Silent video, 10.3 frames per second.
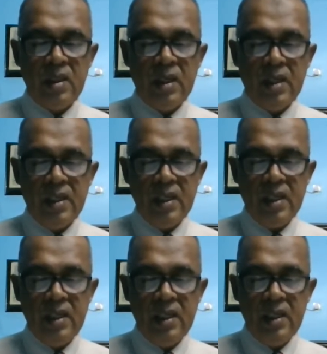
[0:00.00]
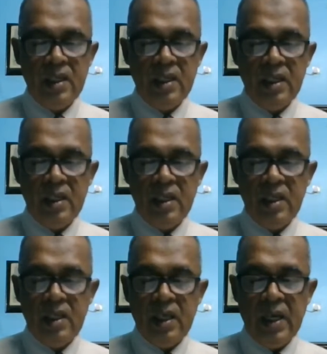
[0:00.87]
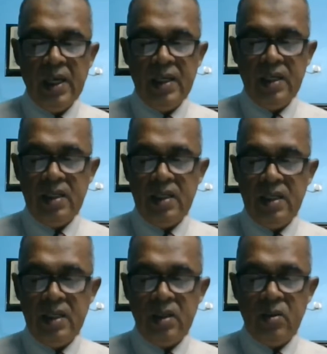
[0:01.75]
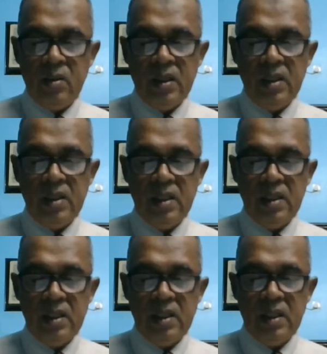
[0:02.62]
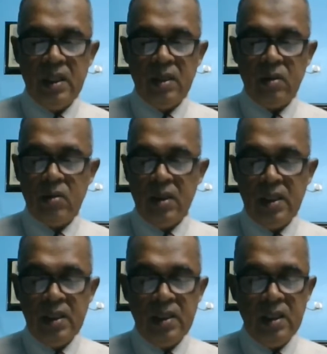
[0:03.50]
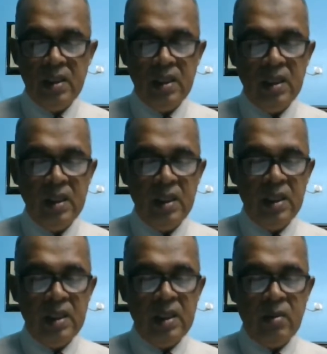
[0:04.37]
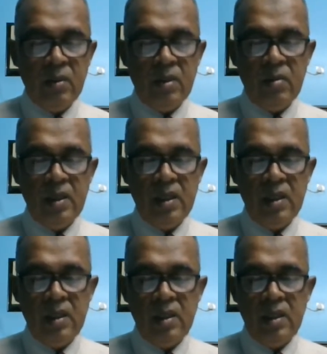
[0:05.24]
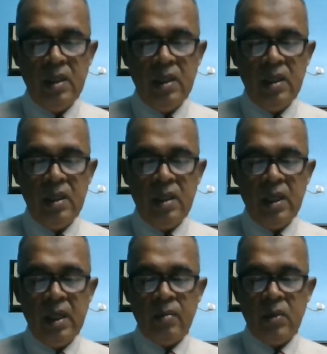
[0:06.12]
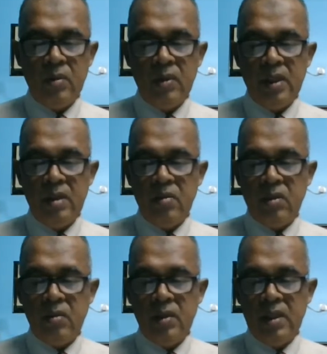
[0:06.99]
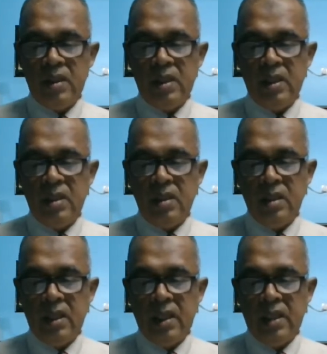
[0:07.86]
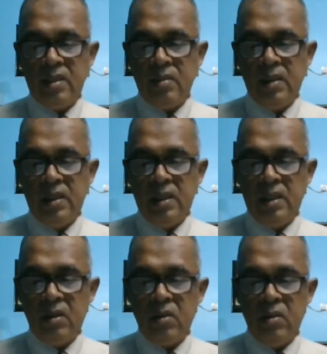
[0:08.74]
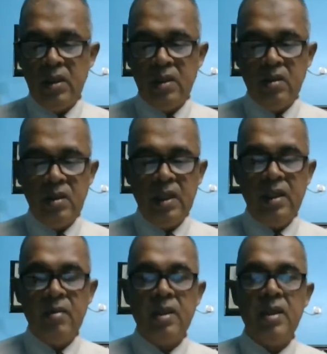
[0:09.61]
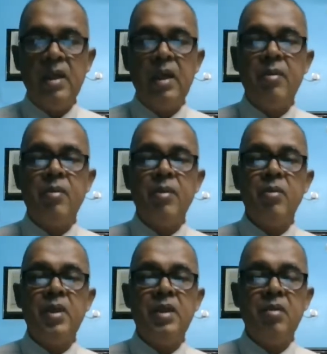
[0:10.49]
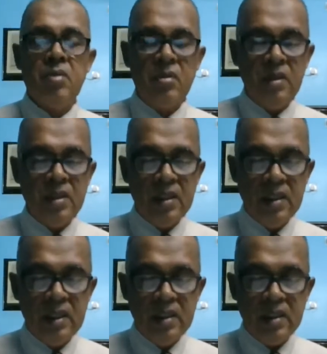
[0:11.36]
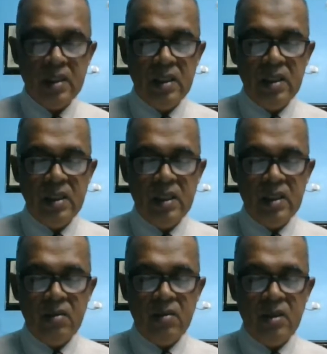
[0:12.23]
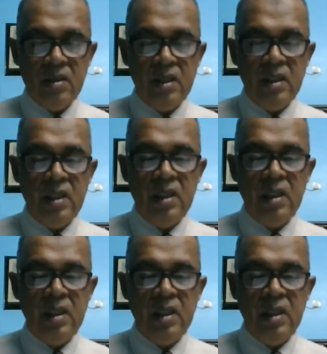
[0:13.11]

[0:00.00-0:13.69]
correctly added in quantity and quality. Number B, the appropriate information has been included on the label. Appropriate information that is needed for the